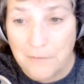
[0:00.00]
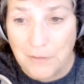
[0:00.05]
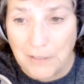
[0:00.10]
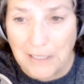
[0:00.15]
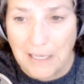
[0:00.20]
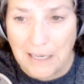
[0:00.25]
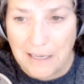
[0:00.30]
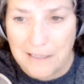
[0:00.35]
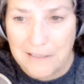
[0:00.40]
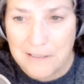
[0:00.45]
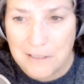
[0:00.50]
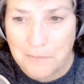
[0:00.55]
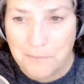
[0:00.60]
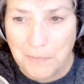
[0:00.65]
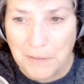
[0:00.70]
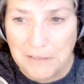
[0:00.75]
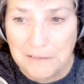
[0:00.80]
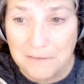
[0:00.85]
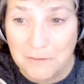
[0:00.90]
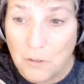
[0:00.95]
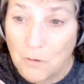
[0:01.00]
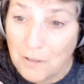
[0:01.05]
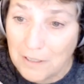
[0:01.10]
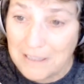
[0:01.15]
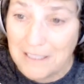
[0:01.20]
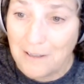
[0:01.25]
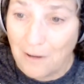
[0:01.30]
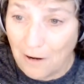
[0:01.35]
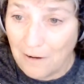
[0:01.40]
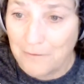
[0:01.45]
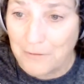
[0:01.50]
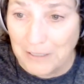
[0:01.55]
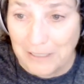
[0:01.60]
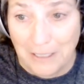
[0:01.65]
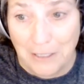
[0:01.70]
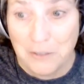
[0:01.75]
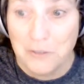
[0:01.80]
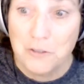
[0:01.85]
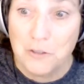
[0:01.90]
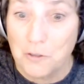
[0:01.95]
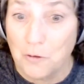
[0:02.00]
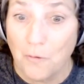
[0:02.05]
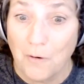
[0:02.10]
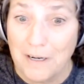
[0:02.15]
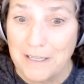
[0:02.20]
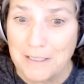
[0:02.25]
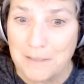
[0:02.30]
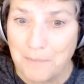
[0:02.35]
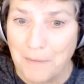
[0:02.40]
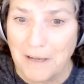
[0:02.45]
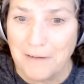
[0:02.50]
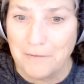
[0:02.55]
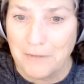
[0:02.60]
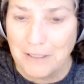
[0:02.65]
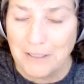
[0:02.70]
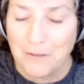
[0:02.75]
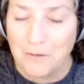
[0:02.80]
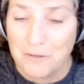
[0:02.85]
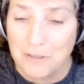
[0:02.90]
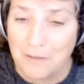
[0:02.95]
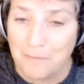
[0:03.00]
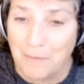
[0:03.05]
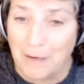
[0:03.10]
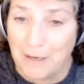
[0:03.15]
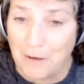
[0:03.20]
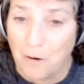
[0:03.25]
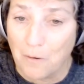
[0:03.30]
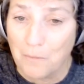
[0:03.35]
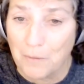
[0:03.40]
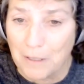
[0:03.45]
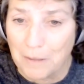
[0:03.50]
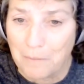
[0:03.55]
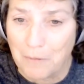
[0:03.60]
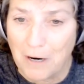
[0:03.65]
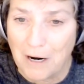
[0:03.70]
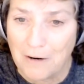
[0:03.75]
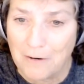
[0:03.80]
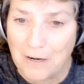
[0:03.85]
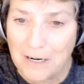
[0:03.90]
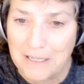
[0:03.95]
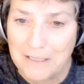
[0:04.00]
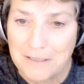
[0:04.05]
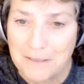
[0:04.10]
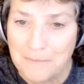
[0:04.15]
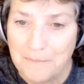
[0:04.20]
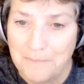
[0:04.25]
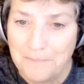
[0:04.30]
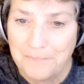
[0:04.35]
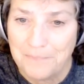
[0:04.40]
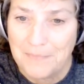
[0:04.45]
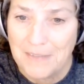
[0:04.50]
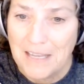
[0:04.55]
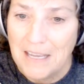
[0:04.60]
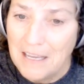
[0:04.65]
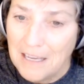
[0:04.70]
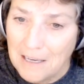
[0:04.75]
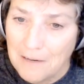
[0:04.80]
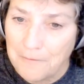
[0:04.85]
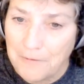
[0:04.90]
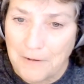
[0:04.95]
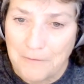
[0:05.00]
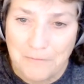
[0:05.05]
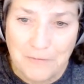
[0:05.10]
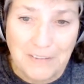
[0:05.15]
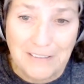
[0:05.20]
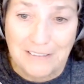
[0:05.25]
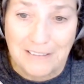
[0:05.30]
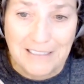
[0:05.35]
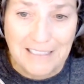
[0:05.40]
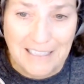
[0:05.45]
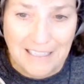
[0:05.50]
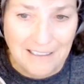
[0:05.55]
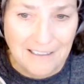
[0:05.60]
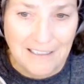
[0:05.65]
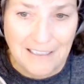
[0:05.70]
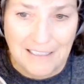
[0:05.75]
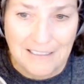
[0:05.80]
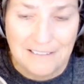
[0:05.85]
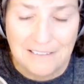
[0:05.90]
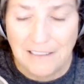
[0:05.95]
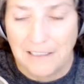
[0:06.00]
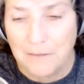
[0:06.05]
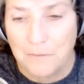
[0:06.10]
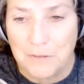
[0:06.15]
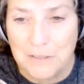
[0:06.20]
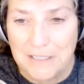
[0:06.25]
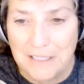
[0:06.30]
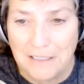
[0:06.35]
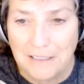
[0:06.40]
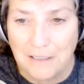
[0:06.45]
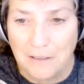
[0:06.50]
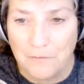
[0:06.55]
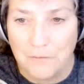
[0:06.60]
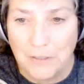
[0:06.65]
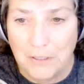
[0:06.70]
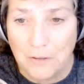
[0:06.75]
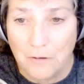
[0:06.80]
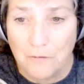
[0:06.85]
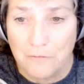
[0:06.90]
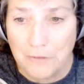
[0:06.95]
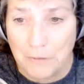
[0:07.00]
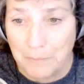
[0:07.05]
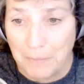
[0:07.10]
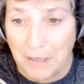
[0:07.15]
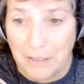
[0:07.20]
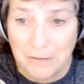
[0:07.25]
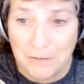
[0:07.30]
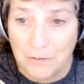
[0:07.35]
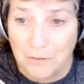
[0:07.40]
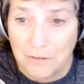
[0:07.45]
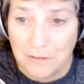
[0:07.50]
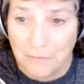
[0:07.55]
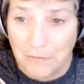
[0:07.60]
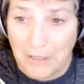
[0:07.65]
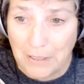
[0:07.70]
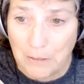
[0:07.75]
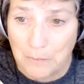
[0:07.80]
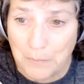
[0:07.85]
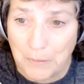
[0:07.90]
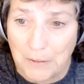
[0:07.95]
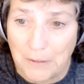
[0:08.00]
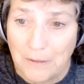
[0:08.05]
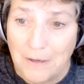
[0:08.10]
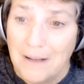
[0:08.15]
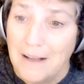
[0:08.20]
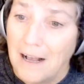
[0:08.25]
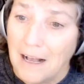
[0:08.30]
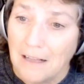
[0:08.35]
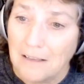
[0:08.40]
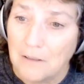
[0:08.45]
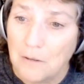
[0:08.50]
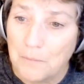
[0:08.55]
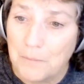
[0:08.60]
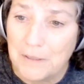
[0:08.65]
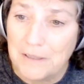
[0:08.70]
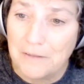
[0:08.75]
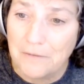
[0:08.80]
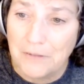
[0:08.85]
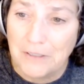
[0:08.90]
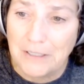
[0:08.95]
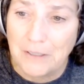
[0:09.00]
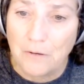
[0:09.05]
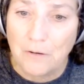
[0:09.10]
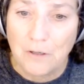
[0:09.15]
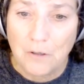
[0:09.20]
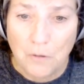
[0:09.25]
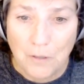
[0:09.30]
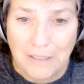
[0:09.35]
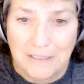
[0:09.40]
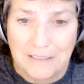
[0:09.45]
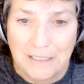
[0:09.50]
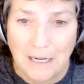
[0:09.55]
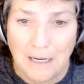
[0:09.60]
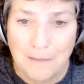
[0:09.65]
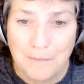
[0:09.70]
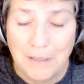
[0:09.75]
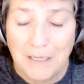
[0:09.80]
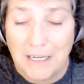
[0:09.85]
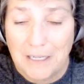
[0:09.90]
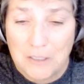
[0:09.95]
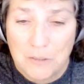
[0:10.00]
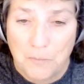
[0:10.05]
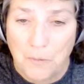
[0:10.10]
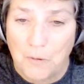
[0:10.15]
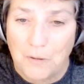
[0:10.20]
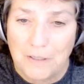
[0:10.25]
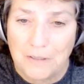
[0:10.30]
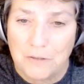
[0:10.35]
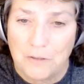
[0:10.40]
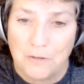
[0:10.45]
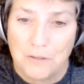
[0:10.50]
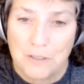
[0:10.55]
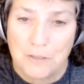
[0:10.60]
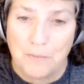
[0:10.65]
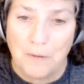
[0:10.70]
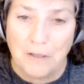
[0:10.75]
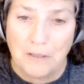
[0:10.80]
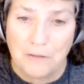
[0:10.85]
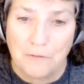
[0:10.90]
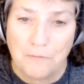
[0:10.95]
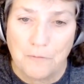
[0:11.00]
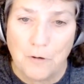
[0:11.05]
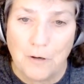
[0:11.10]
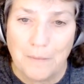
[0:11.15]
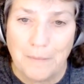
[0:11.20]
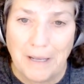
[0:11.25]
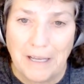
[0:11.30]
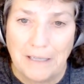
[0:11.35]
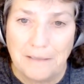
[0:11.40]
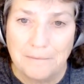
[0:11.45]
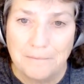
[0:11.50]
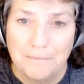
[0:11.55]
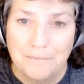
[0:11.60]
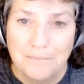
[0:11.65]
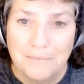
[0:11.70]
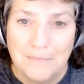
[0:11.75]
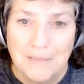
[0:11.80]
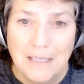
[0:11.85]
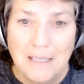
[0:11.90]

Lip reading: Stephen gets, but Dorothy often enjoys my videos of my homework progress. If I'm feeling kind, like when sending a video of a bug to a developer, I'll open the video in QuickTime and export it to a smaller format.